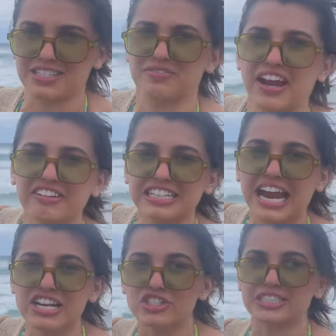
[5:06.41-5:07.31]
very
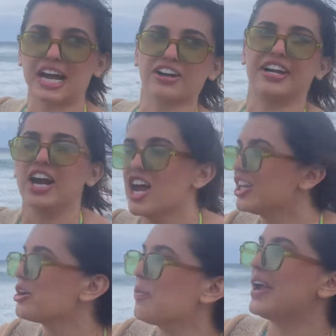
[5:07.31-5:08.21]
dangerous out
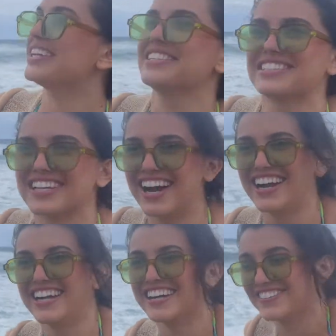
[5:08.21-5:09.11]

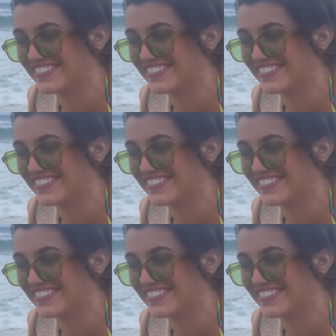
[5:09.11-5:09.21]
Winds.